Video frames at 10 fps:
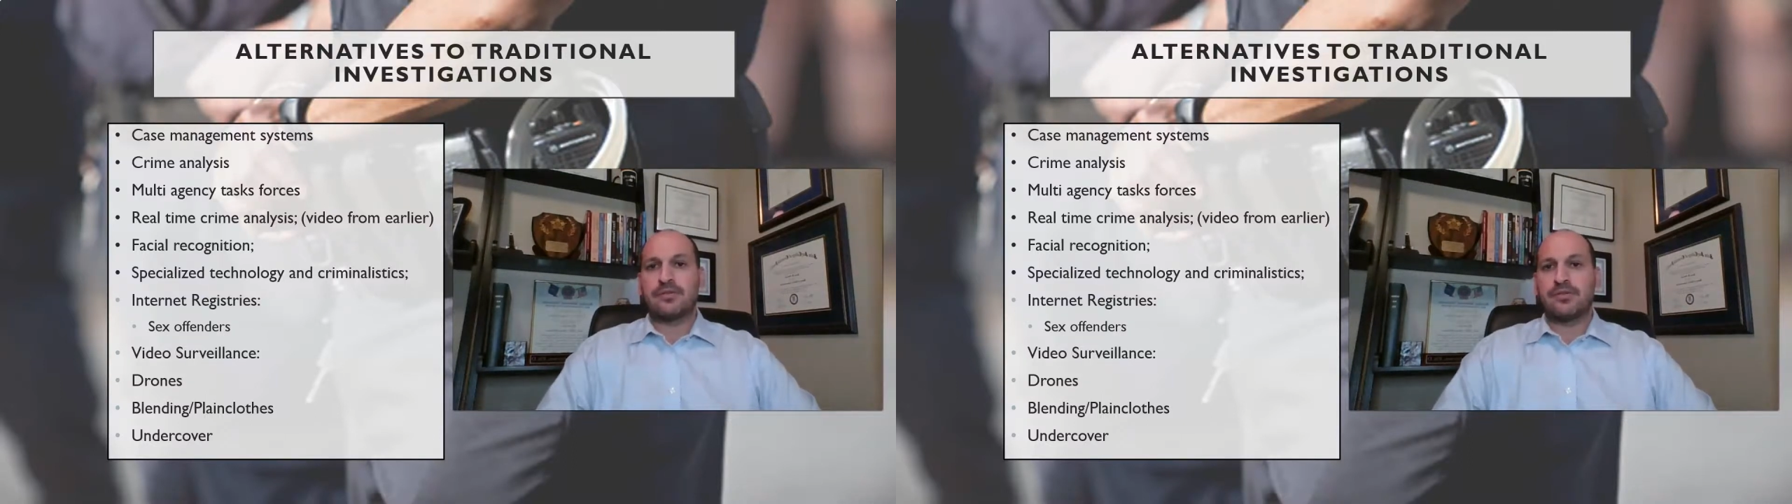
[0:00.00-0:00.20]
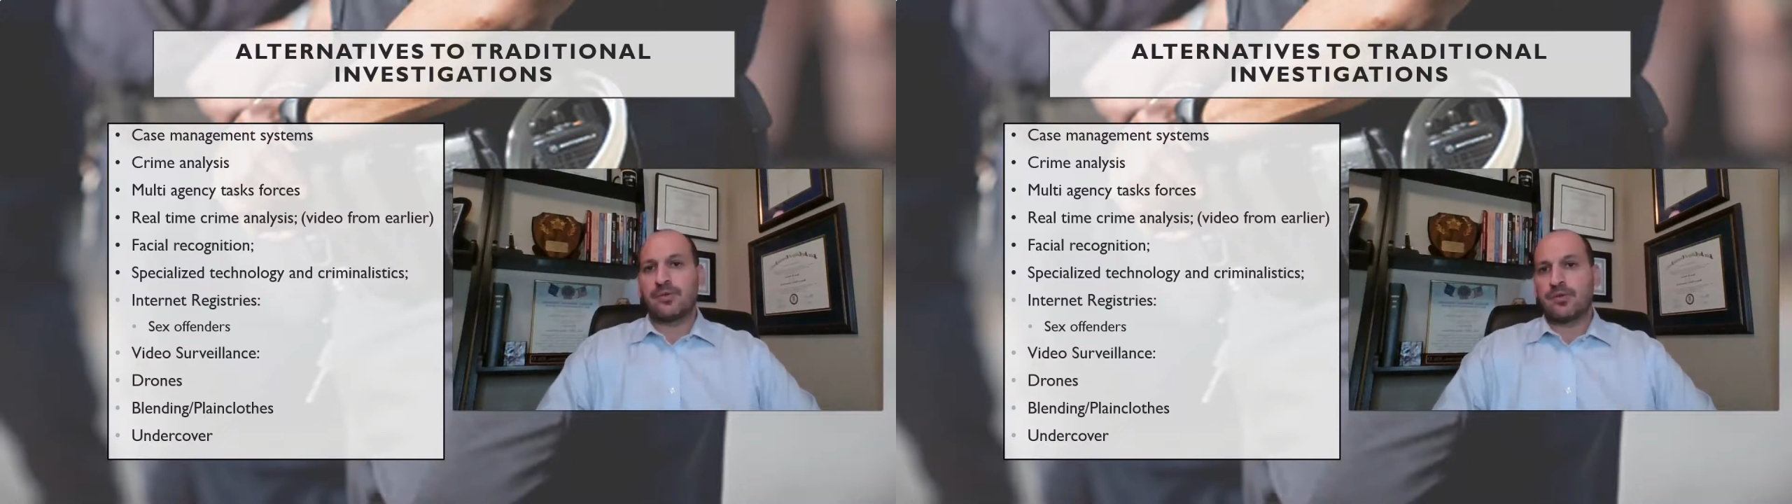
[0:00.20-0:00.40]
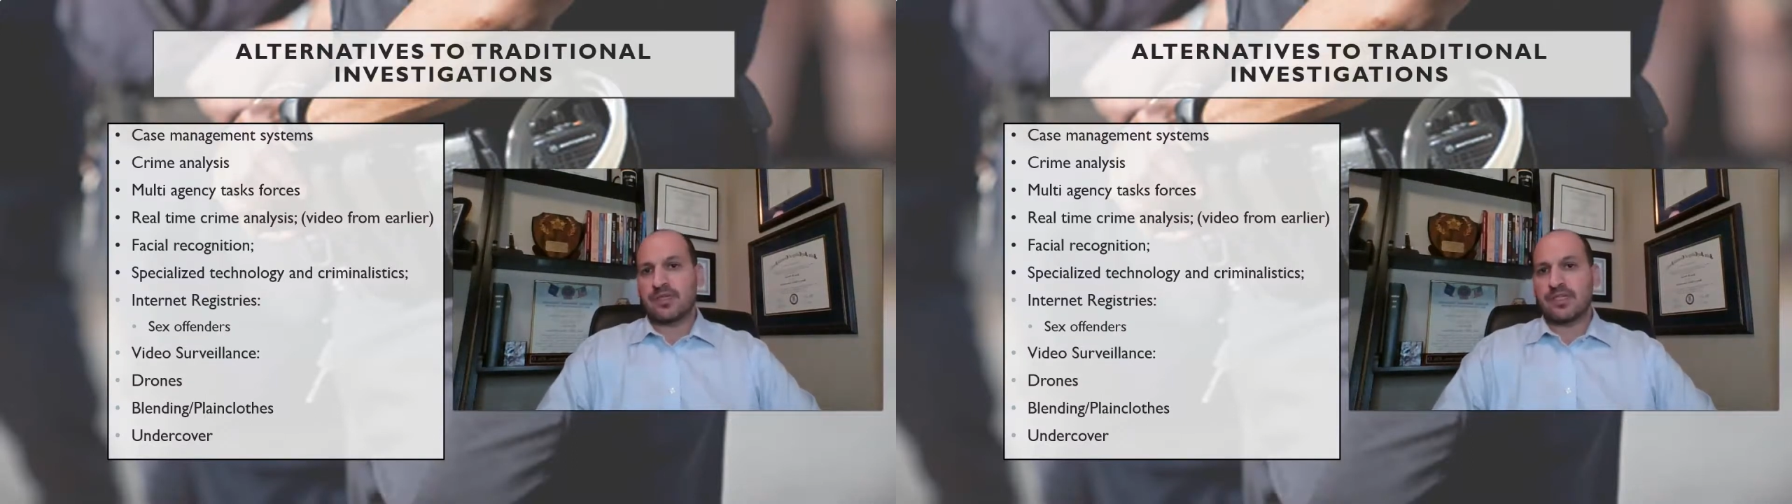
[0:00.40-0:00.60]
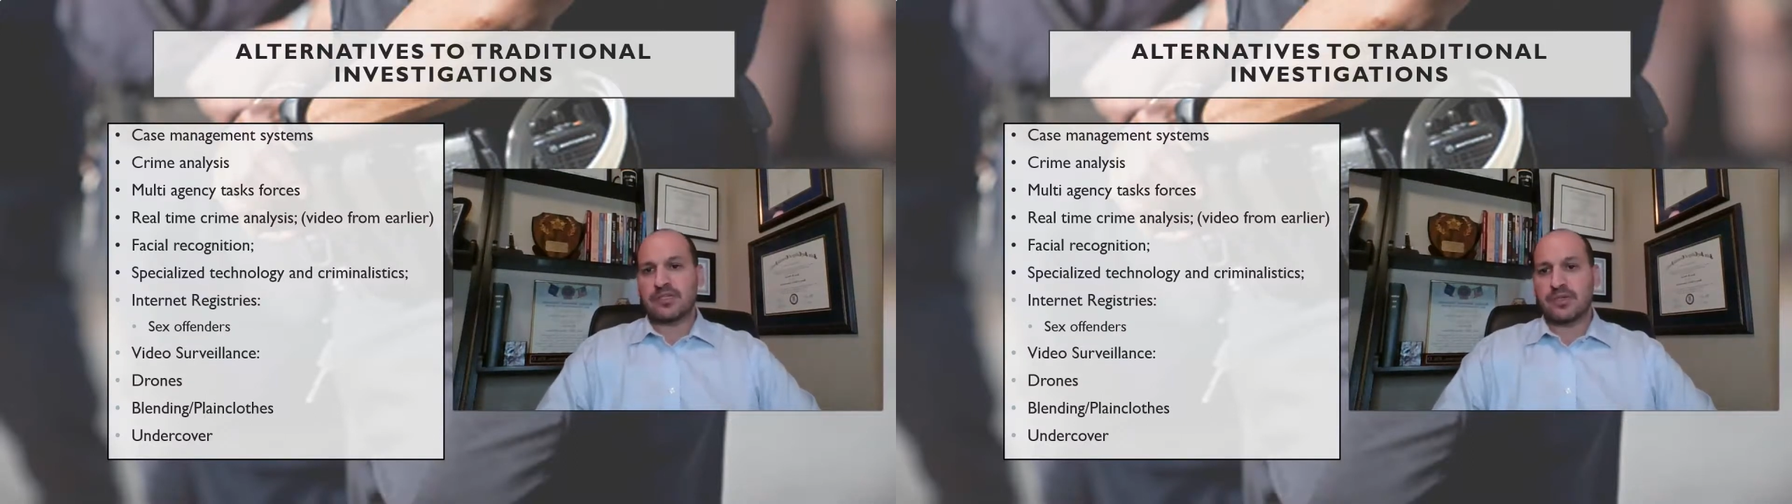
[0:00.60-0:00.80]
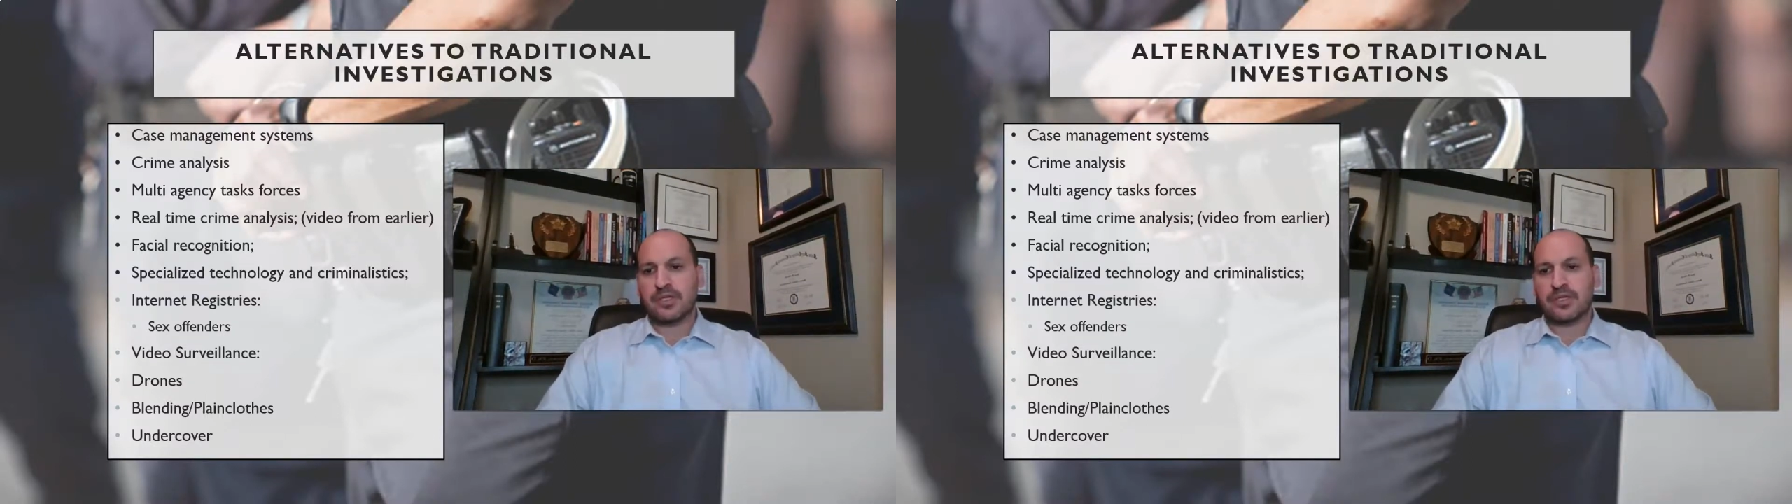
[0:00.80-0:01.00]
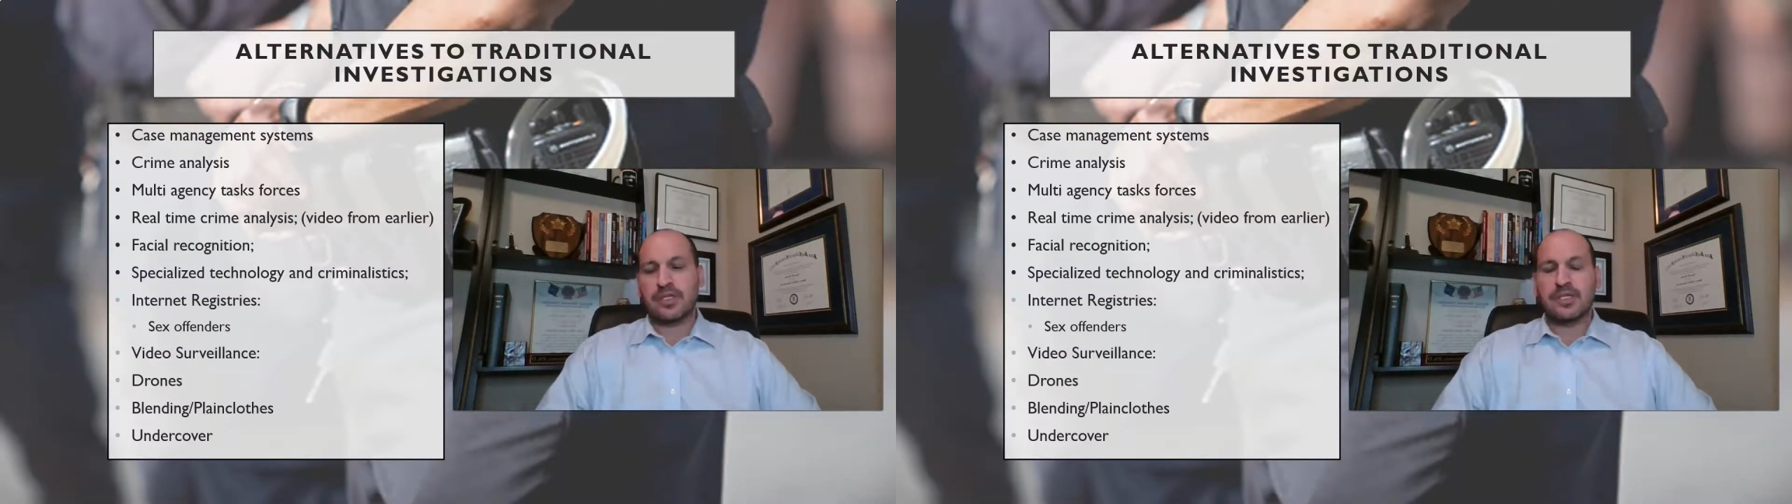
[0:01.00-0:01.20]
doing police work.